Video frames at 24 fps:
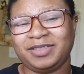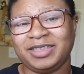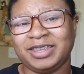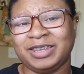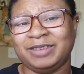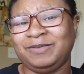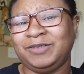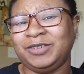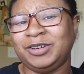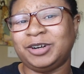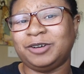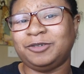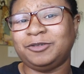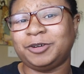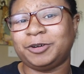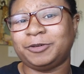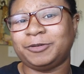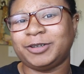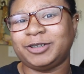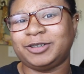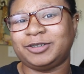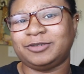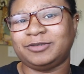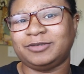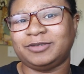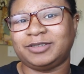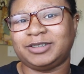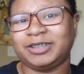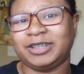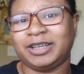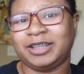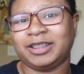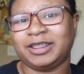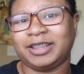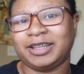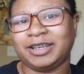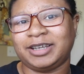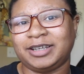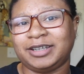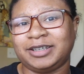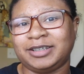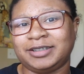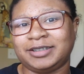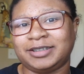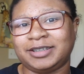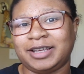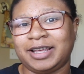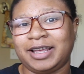If you don't know what Juneteenth
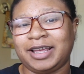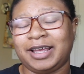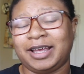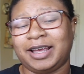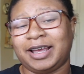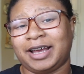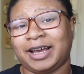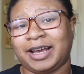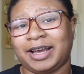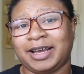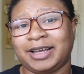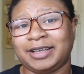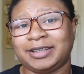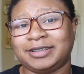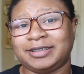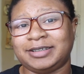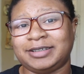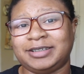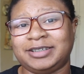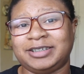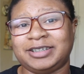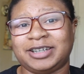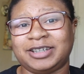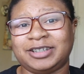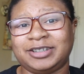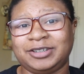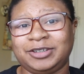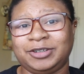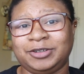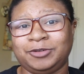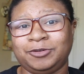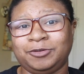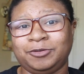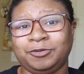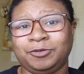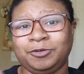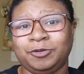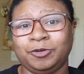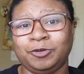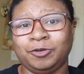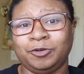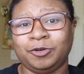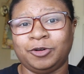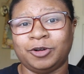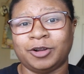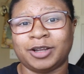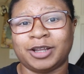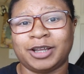is, I suggest you
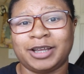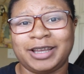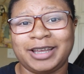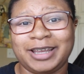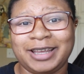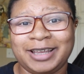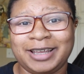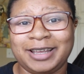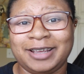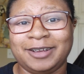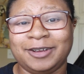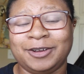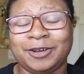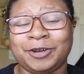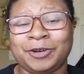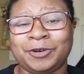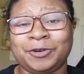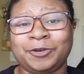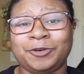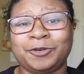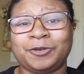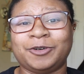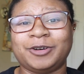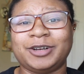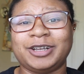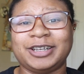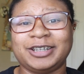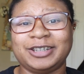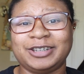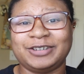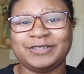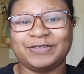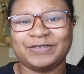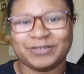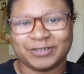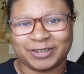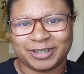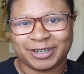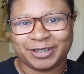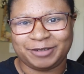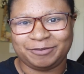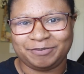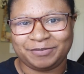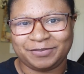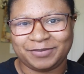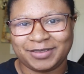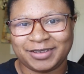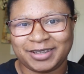Google it. Google is free,
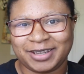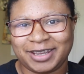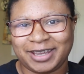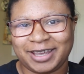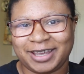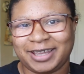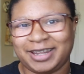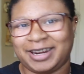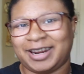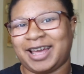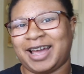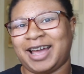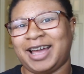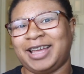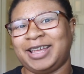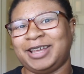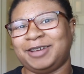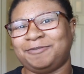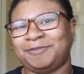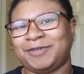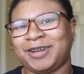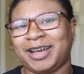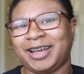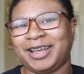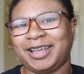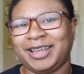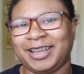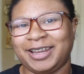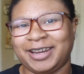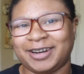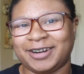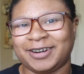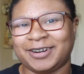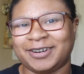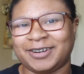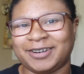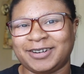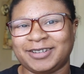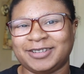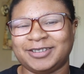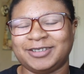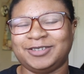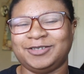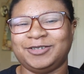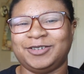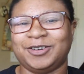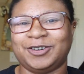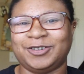and I am not here
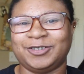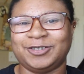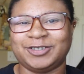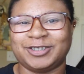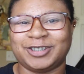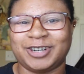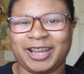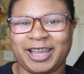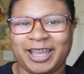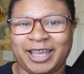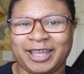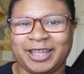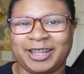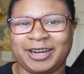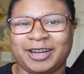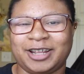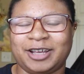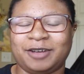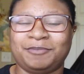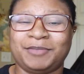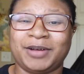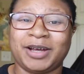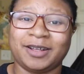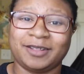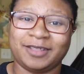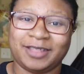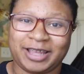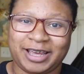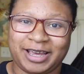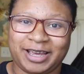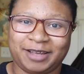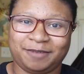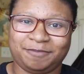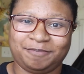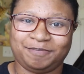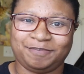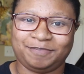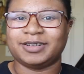to hold your hand about that.